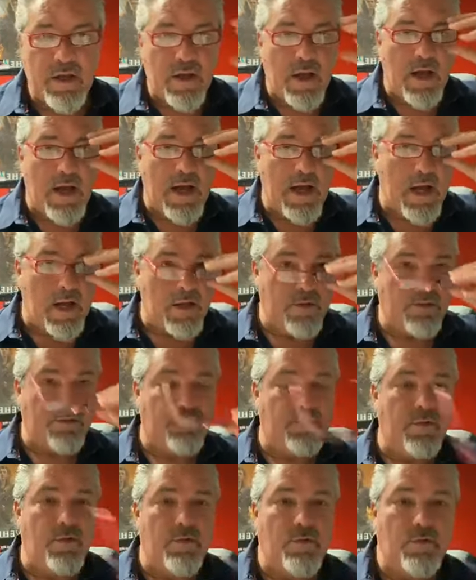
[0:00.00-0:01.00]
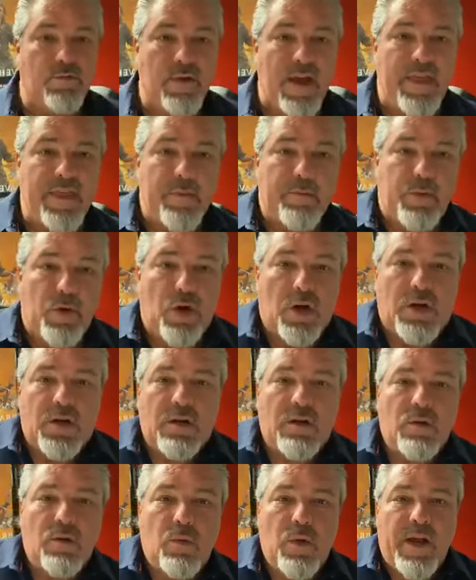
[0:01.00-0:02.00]
read the
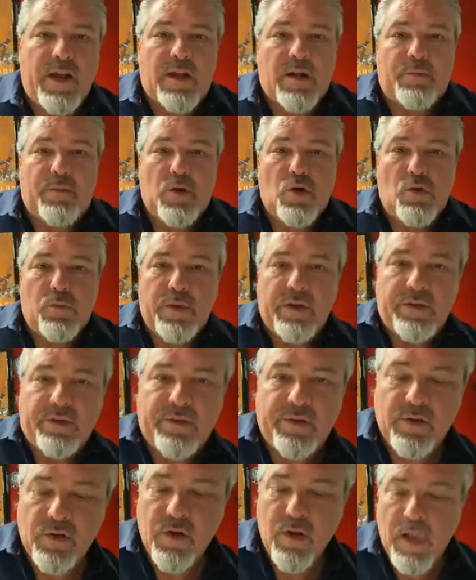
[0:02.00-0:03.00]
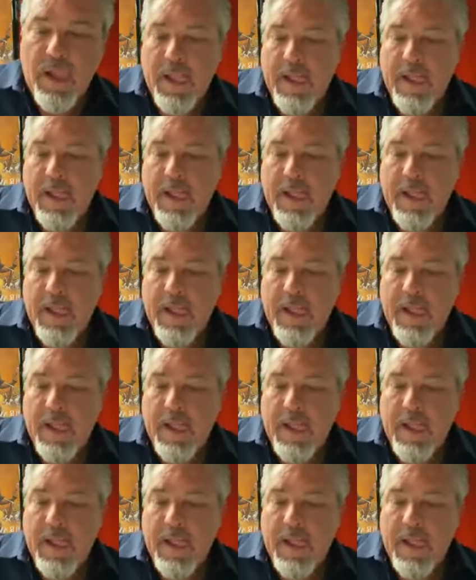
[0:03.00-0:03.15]
book Wake Up Humans.